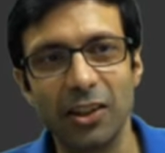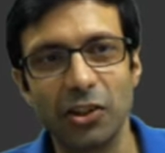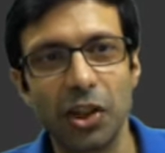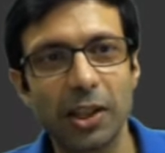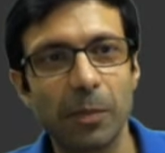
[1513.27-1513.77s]

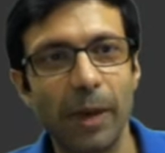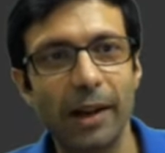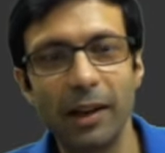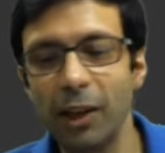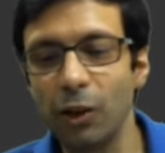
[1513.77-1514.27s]
Just
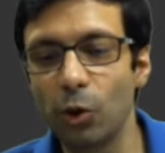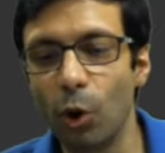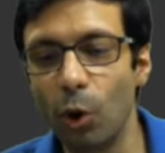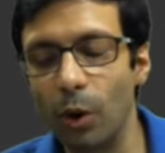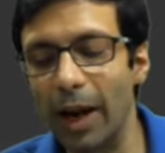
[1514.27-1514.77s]
mentally you
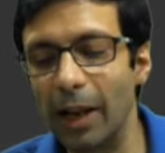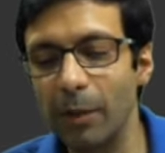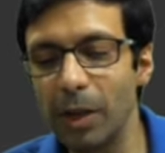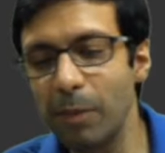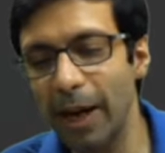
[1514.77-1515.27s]
go
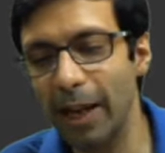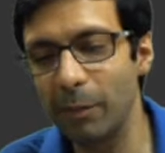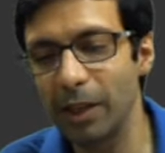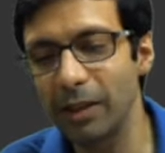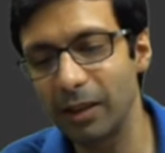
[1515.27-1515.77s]
element by
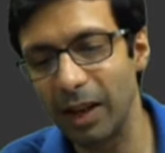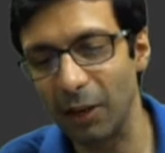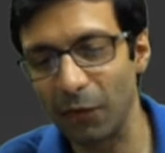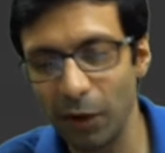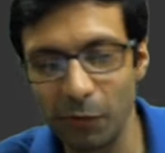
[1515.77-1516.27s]
element
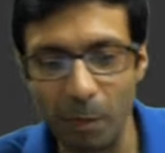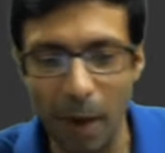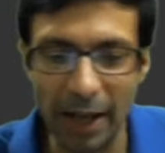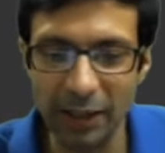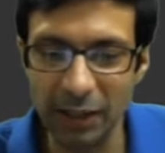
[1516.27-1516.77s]
and we've
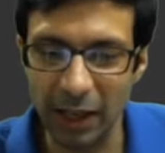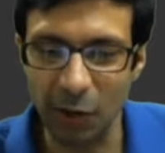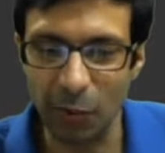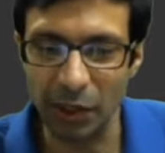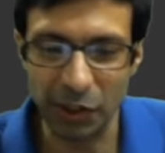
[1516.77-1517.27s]
balanced our
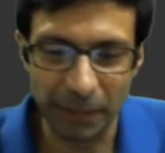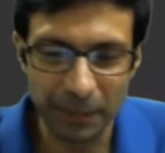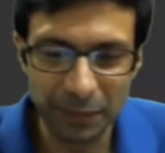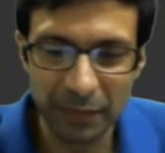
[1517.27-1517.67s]
equation.